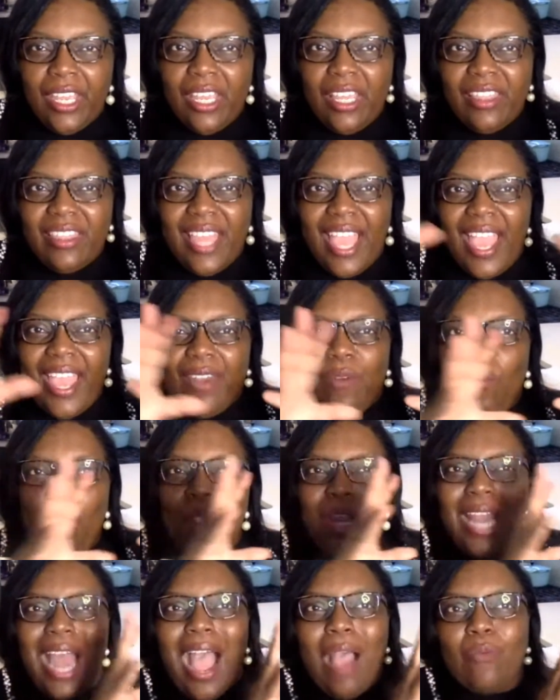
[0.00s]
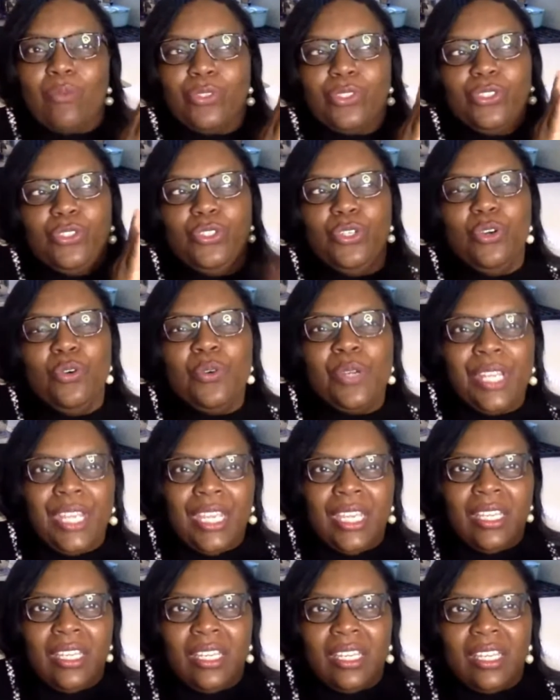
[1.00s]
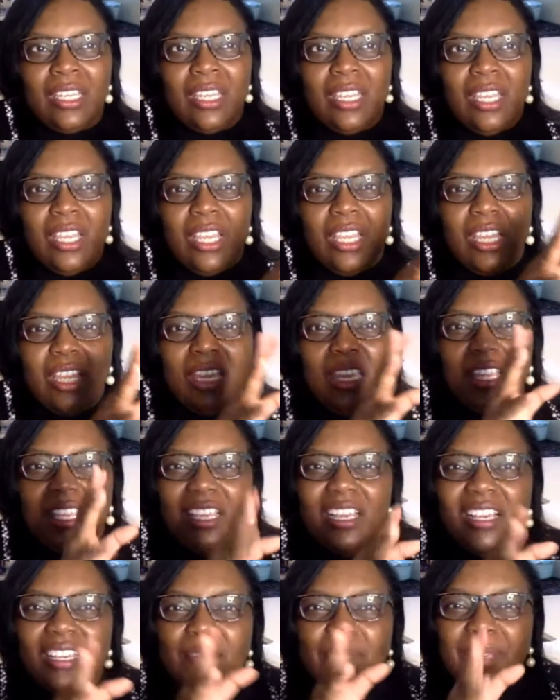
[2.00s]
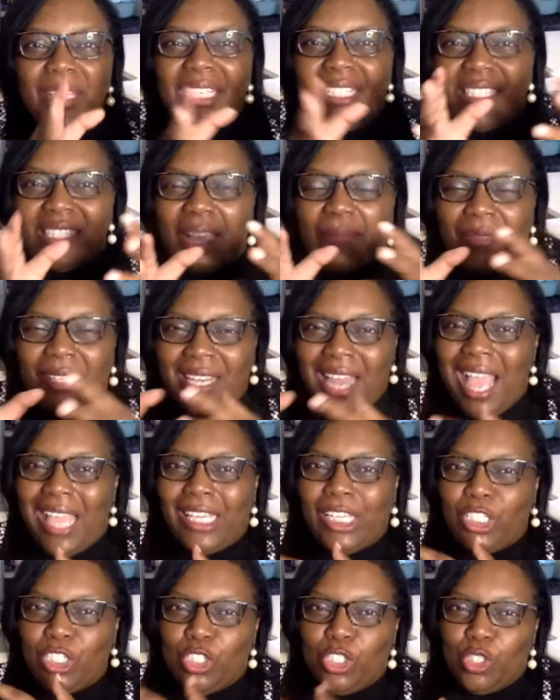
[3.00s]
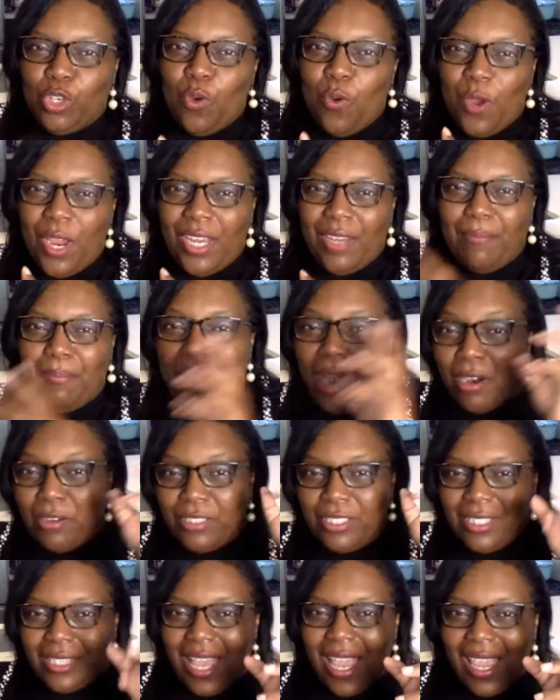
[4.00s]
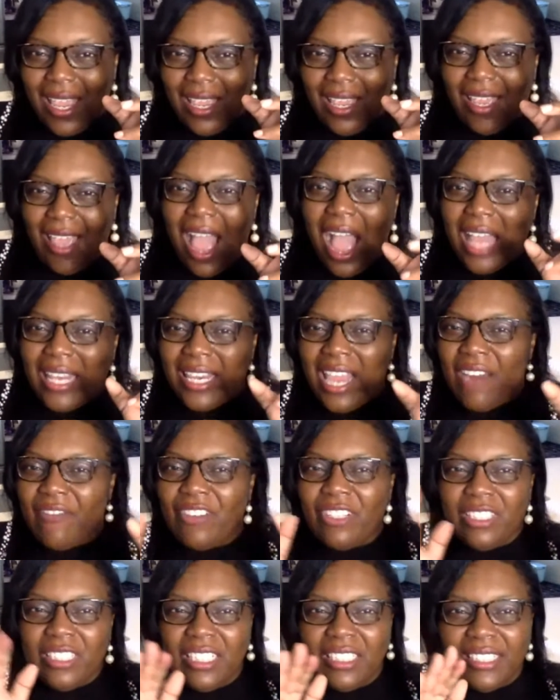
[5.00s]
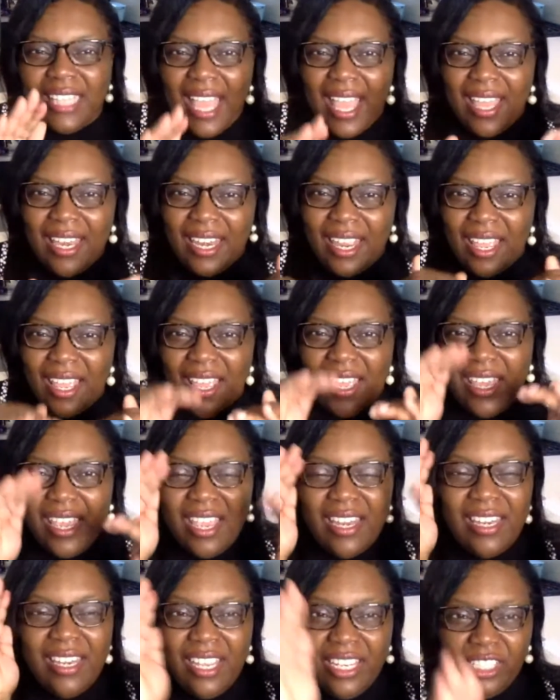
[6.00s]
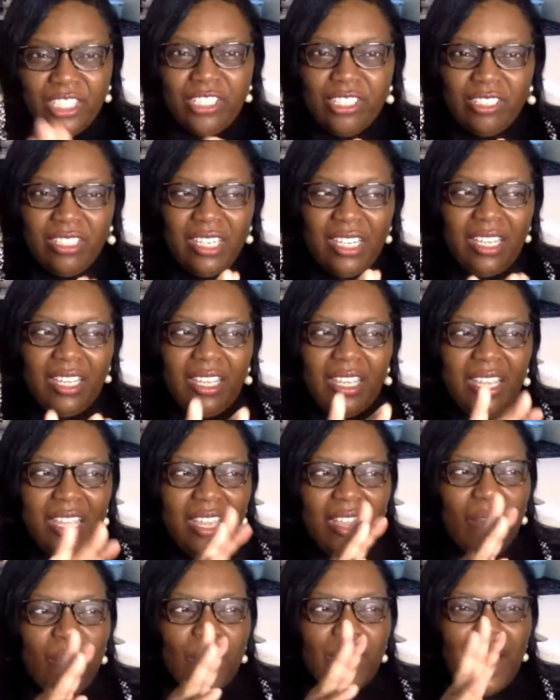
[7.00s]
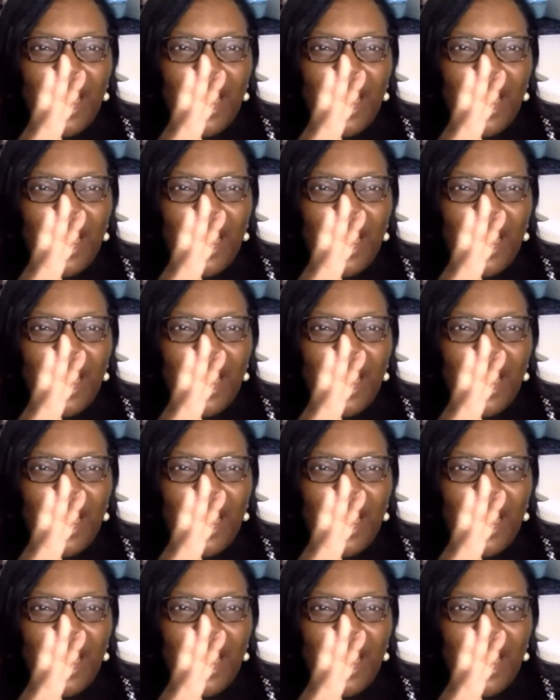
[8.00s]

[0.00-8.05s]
that what I was doing could be something I enjoy per se. I never looked at initially when